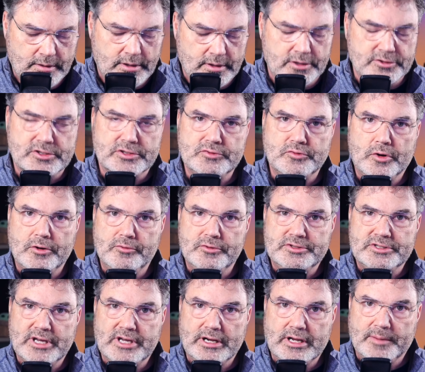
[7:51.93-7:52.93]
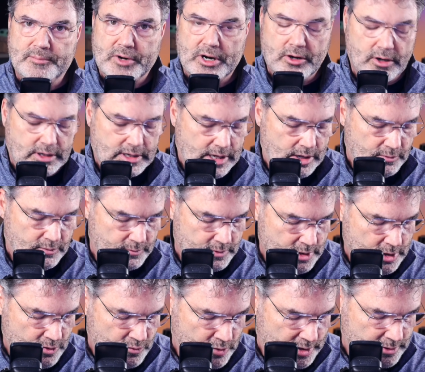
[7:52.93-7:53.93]
This is where we set up our account.
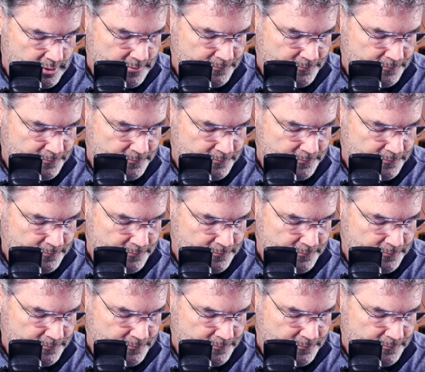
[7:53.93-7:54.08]
Well,